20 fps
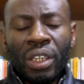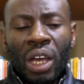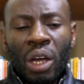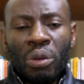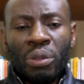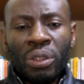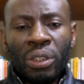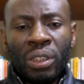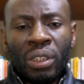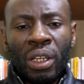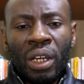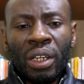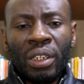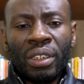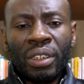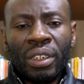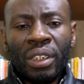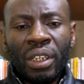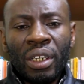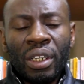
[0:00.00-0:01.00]
How is
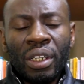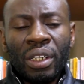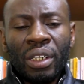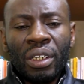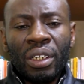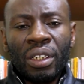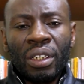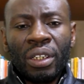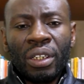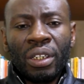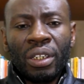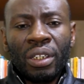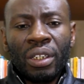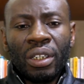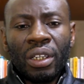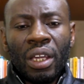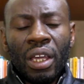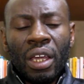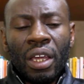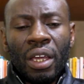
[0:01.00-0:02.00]
that
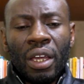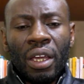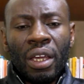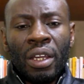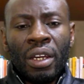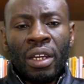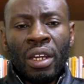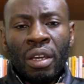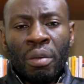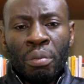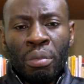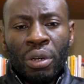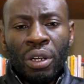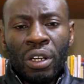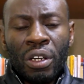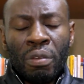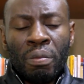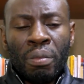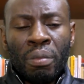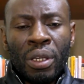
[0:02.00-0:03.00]

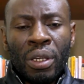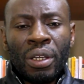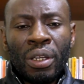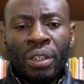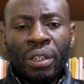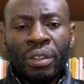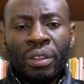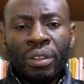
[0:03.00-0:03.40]
enabling me